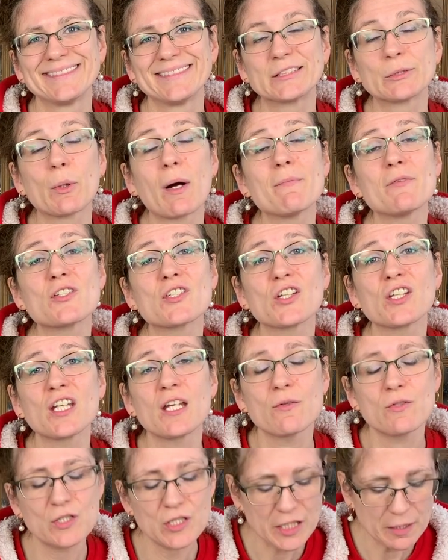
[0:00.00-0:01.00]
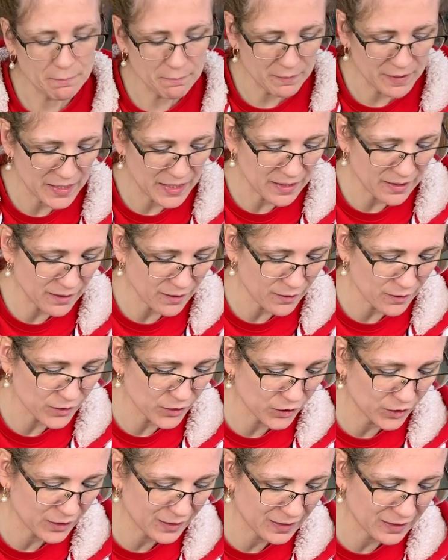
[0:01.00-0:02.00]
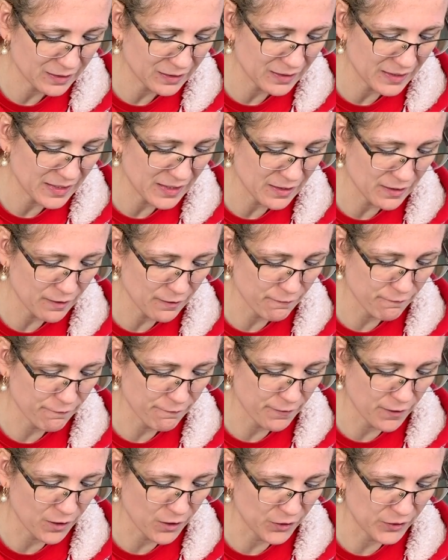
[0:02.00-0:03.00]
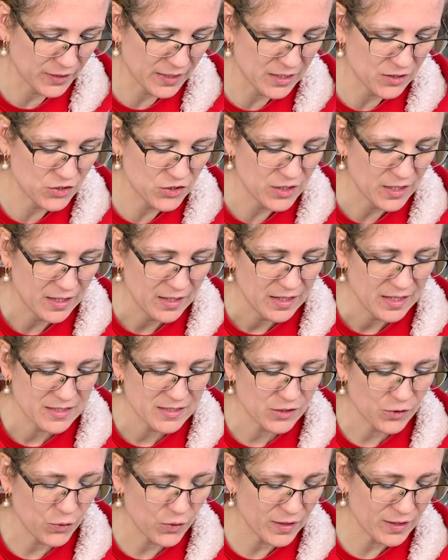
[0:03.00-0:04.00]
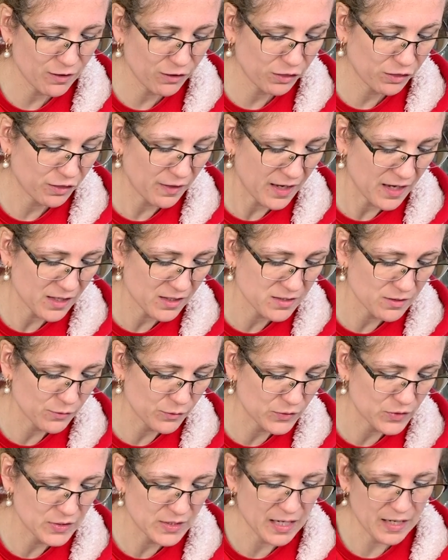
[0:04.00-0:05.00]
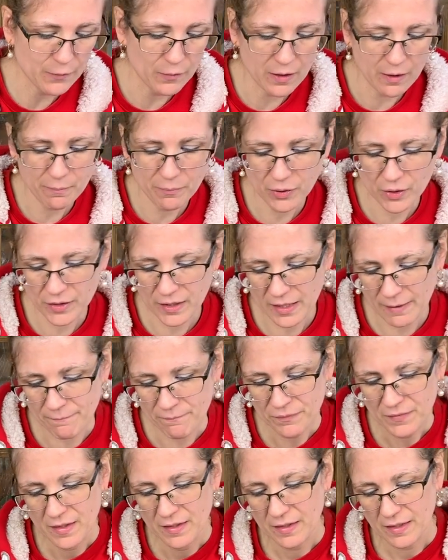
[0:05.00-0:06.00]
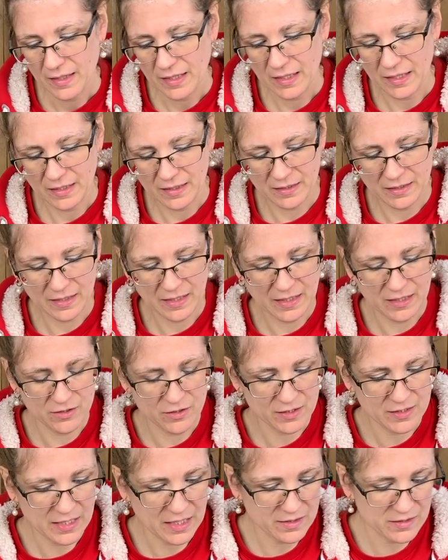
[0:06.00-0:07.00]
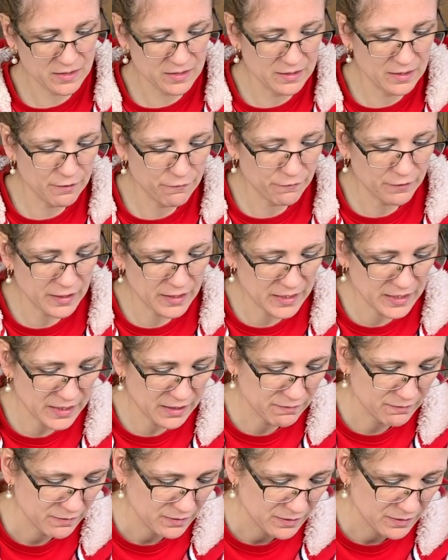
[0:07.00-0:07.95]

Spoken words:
So I'm just going to use Tamiya clear varnish. It's quite thick, so it will stay where I put it, and it just has a lovely